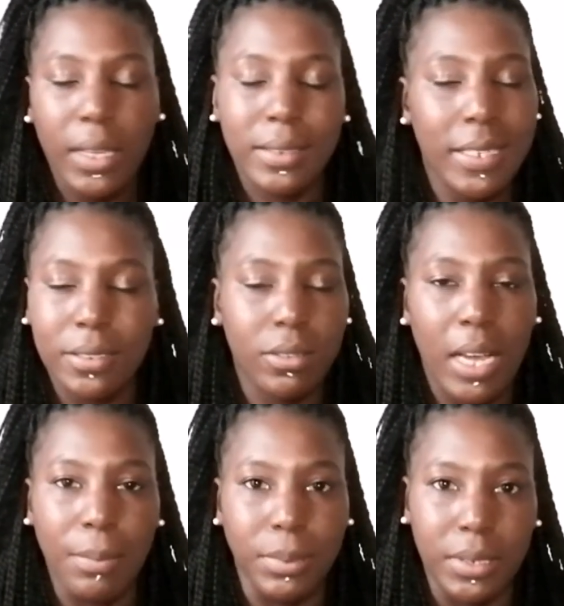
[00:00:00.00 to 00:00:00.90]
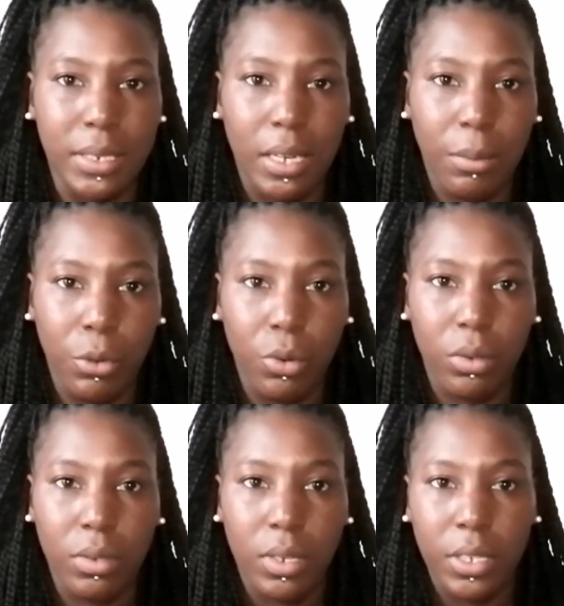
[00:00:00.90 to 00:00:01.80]
That's not happening anymore,
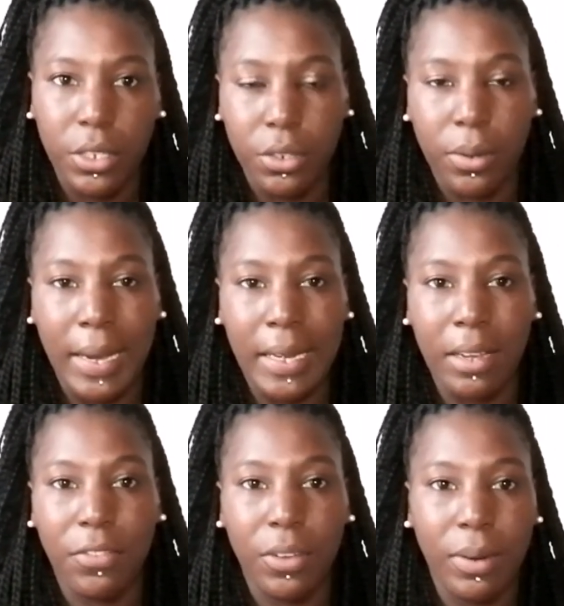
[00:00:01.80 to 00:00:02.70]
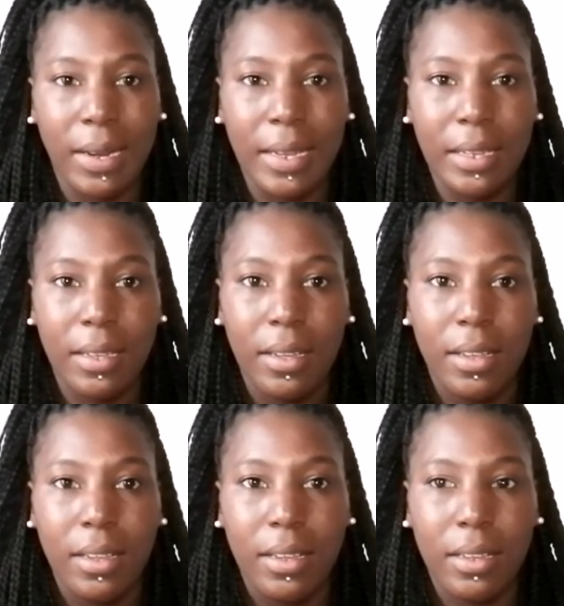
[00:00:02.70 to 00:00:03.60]
and I feel like,
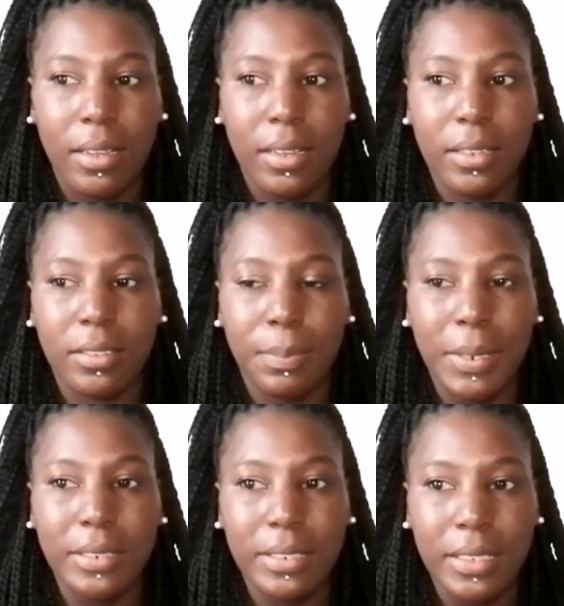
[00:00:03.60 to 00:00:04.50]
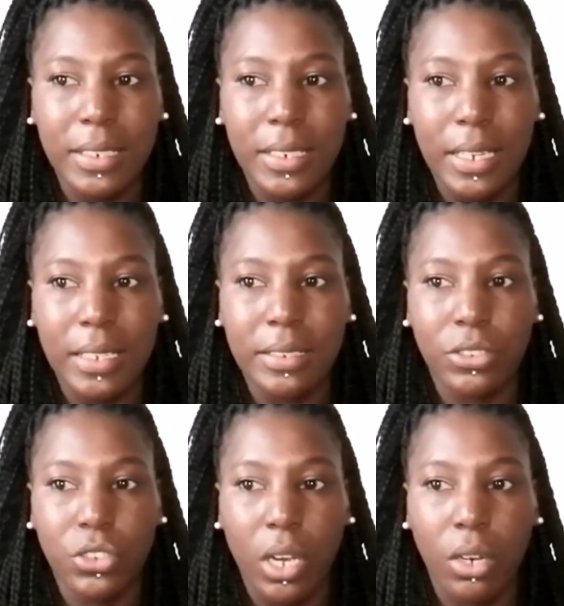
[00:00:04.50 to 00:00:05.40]
especially as a
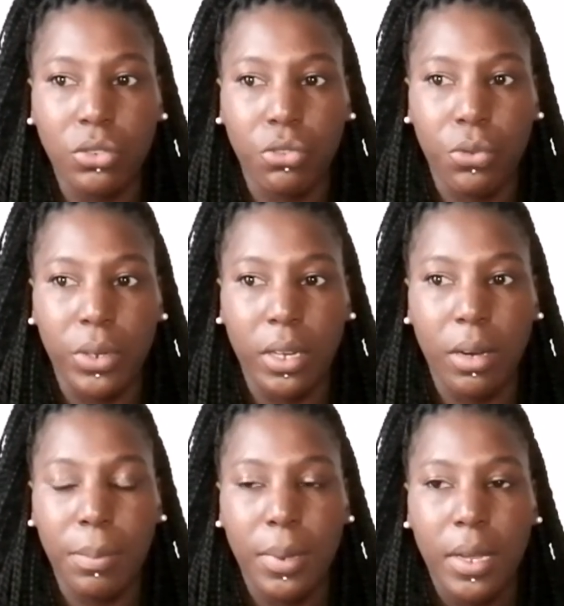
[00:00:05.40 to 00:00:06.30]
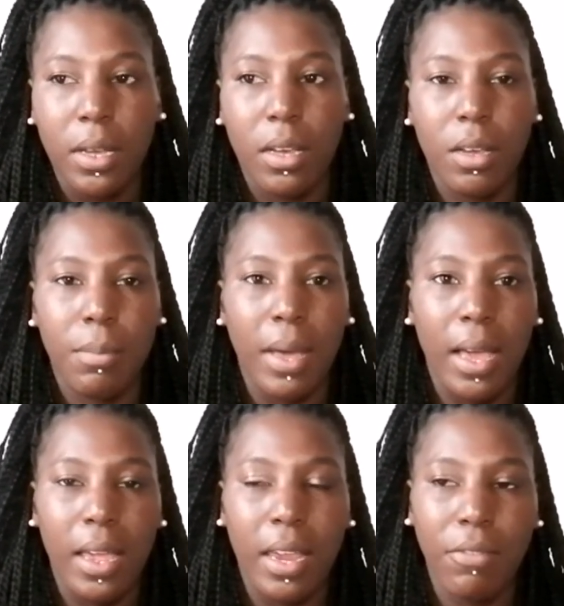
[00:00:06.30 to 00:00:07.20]
child growing up,
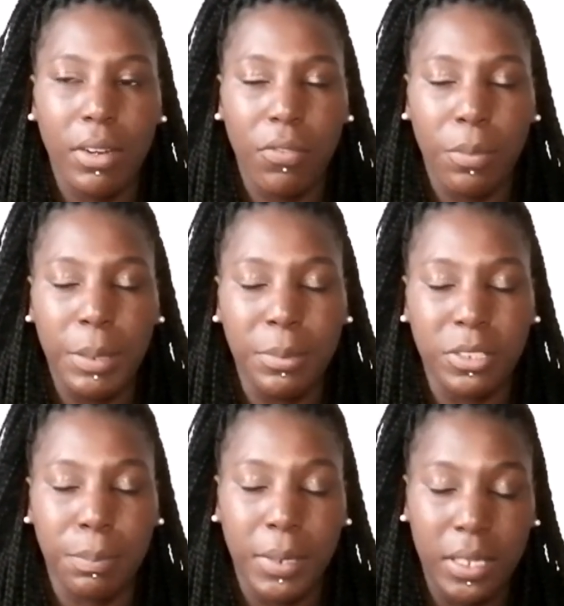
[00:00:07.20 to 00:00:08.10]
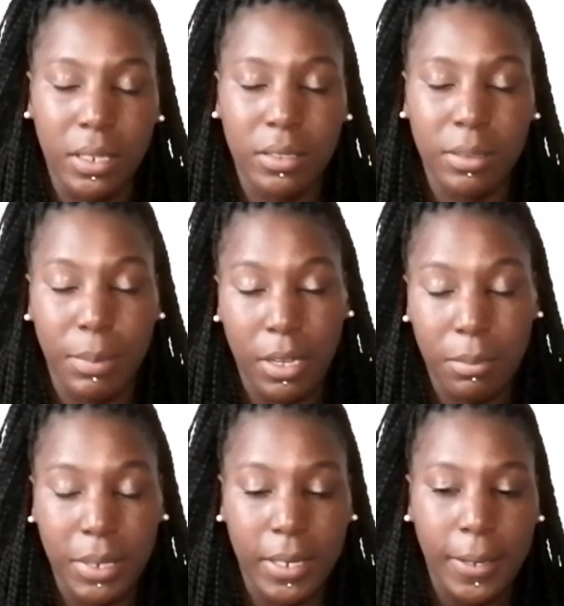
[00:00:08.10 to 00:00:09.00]
hearing other people's opinions
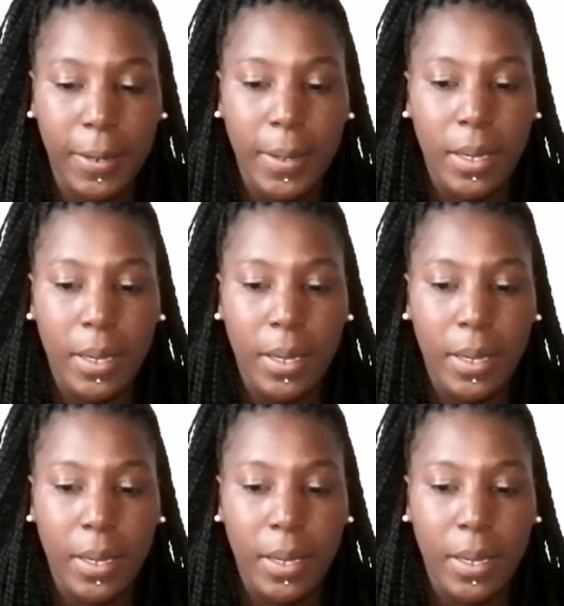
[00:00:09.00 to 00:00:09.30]
about me